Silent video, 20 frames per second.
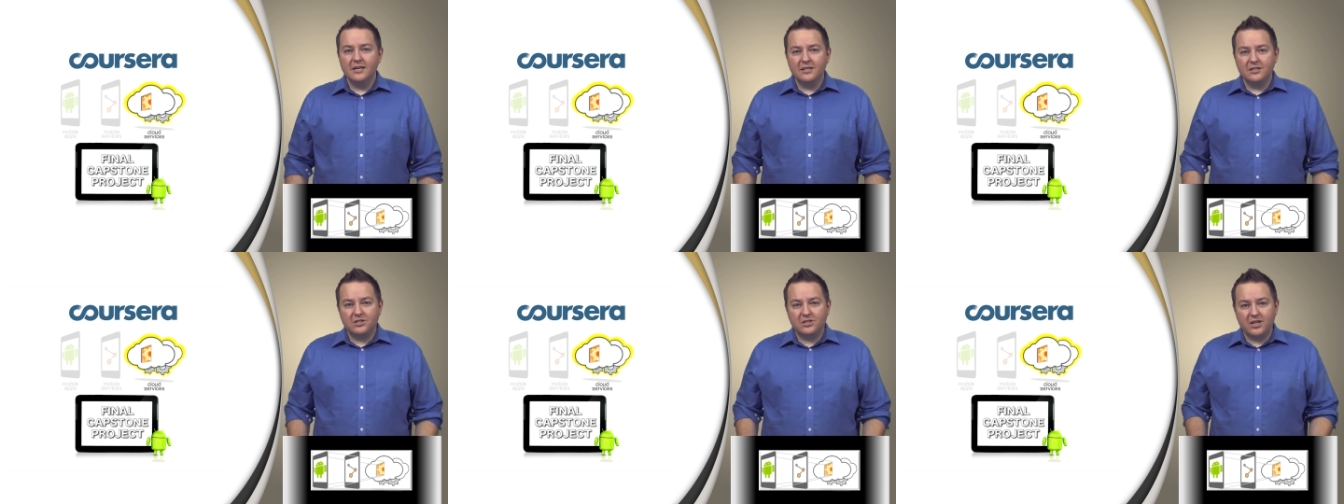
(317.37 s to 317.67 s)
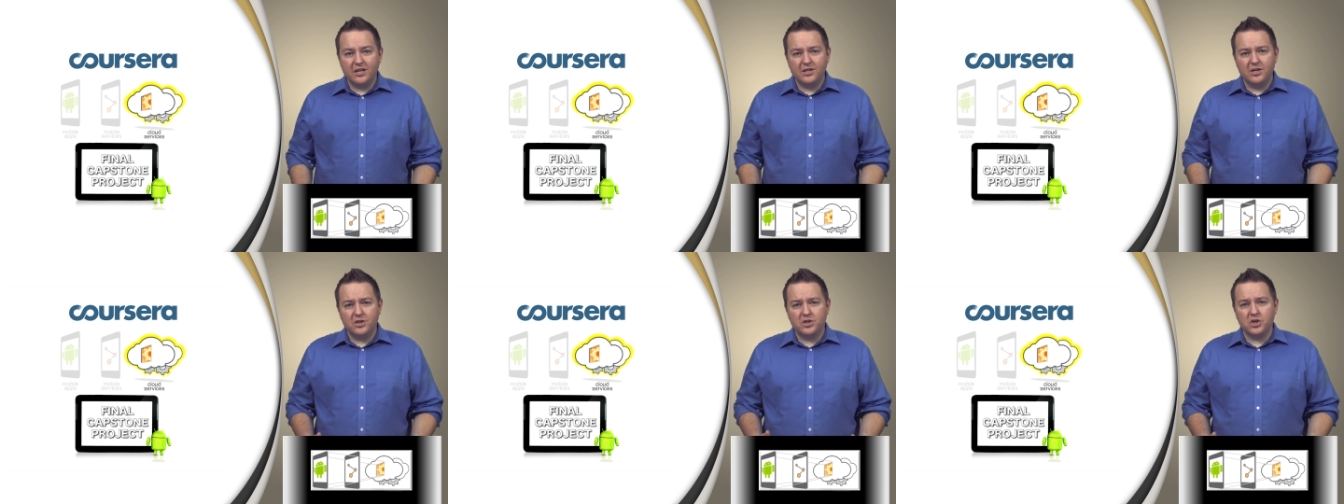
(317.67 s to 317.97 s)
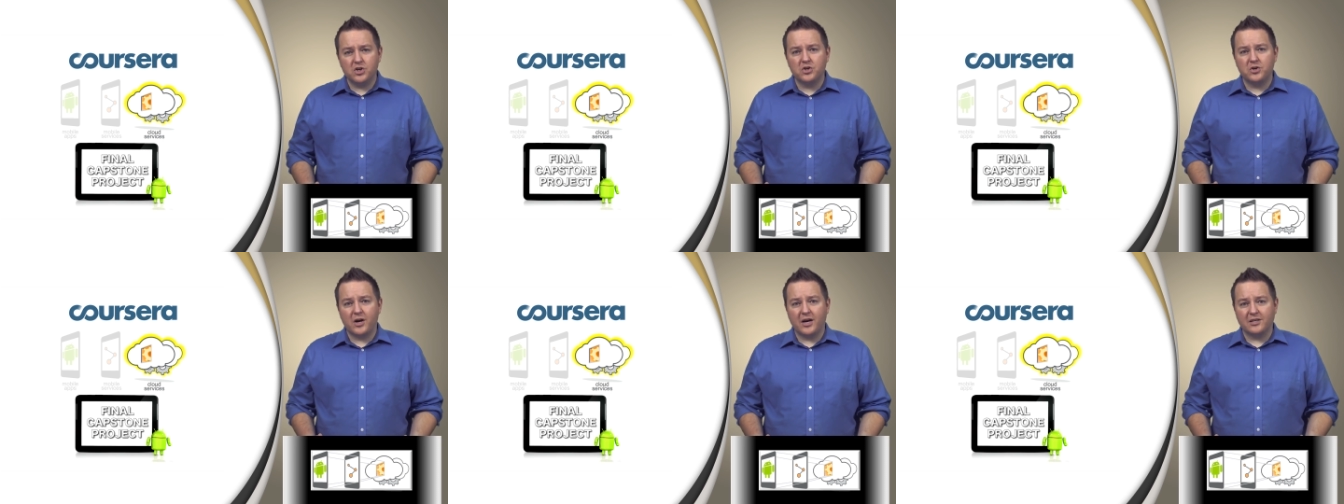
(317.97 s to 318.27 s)

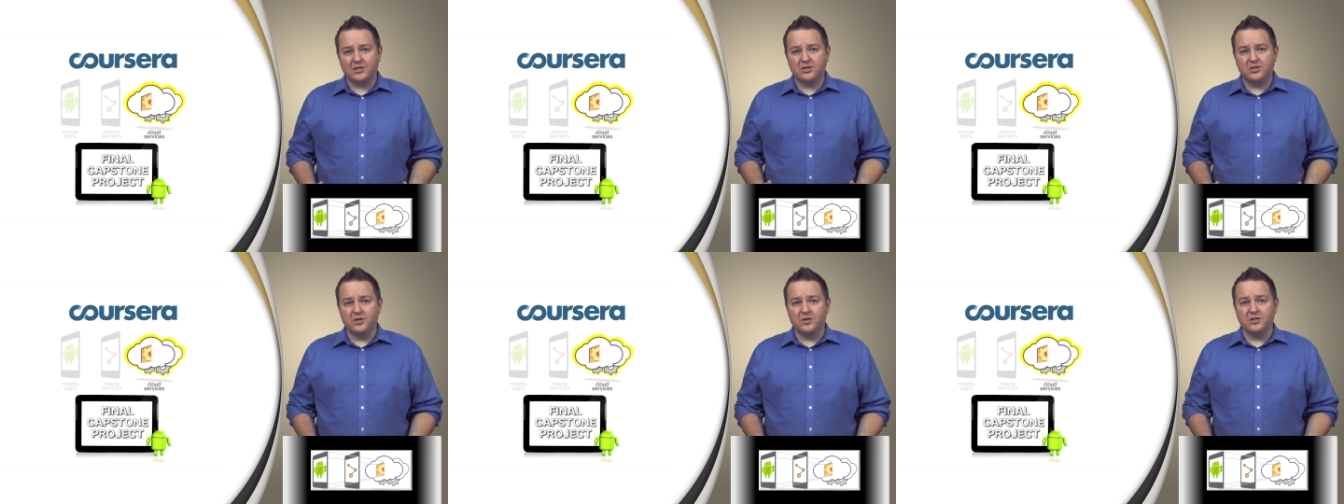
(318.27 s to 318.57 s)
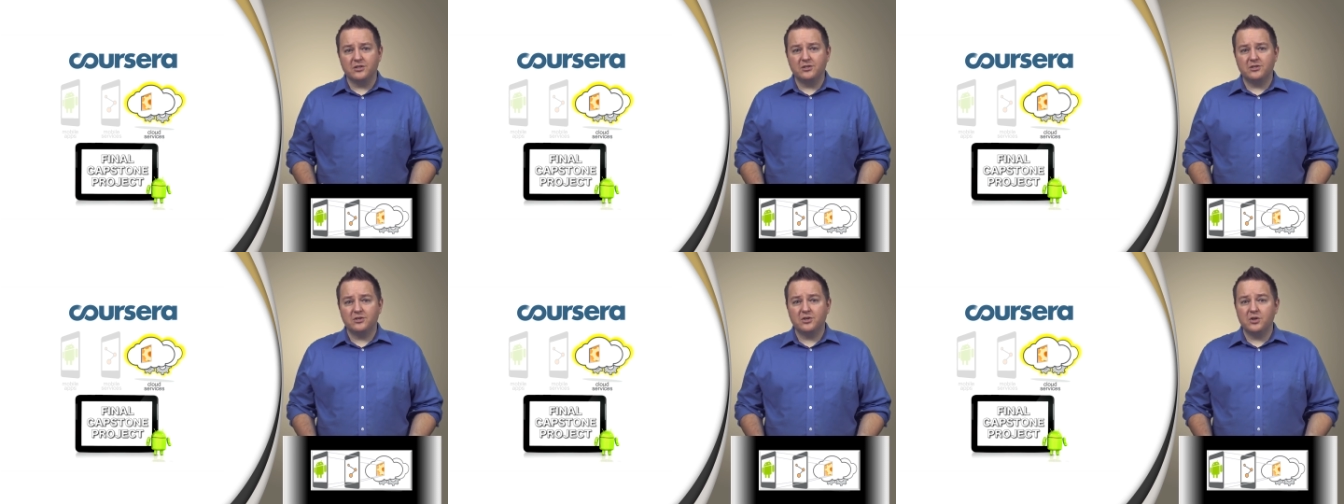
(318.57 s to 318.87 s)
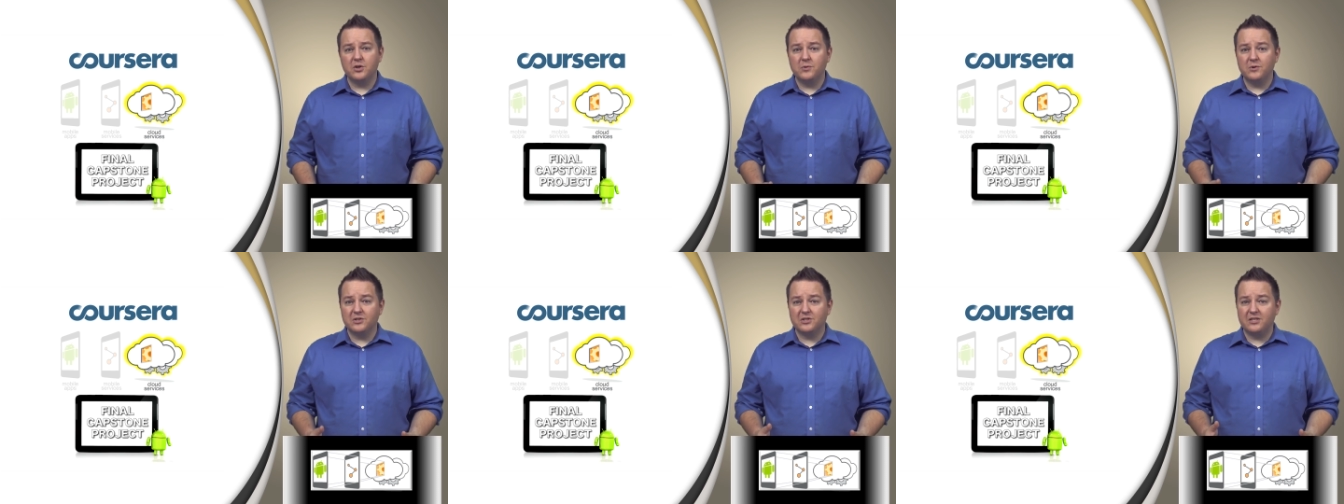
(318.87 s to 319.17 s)
Signature track students
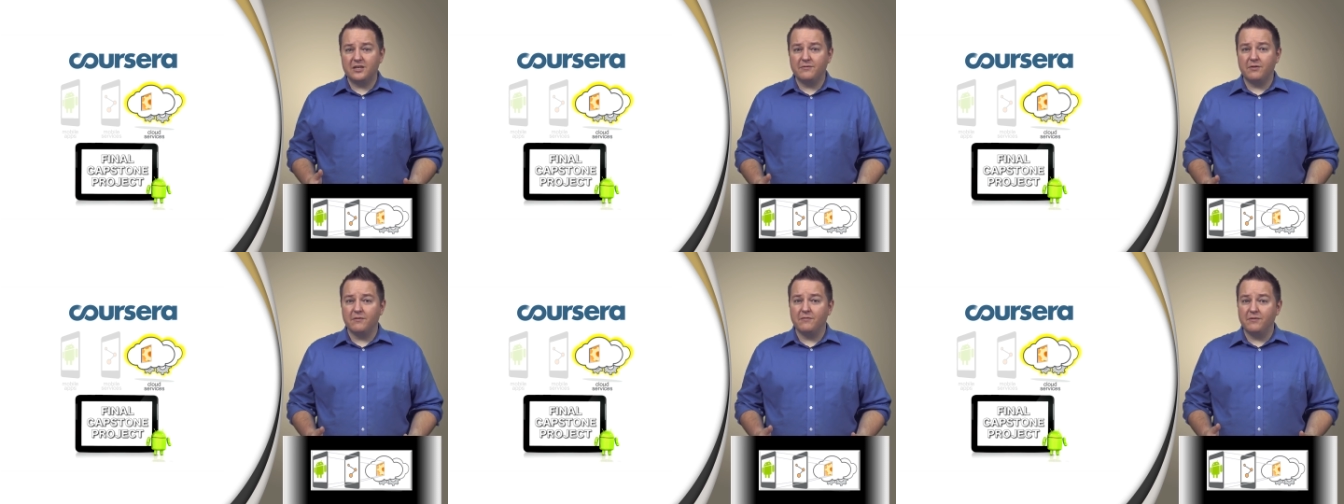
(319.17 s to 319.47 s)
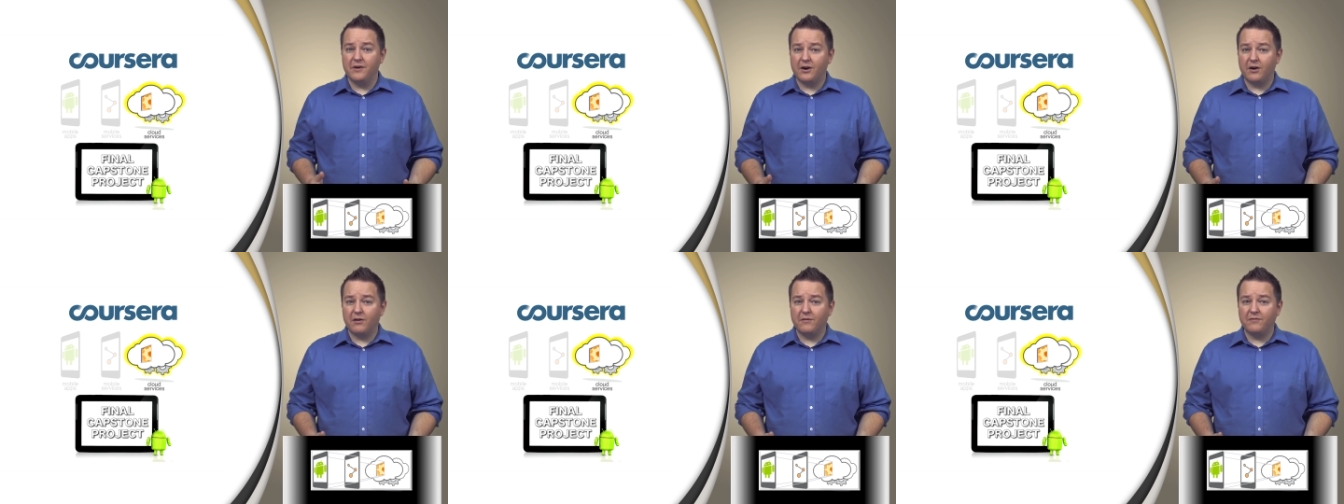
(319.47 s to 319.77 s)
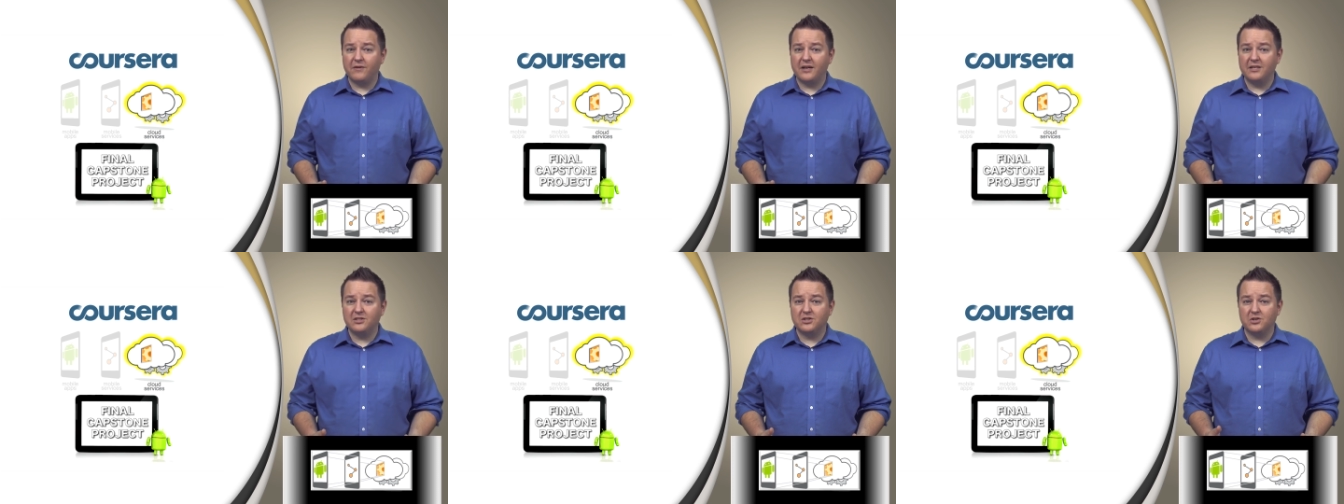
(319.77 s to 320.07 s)
who receive a
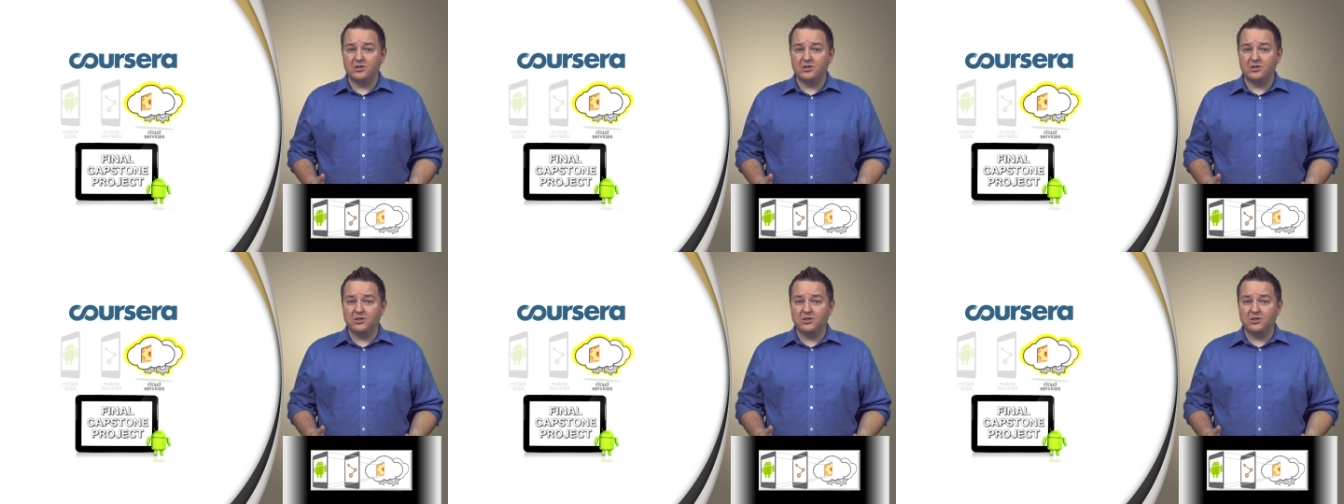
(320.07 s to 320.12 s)
verified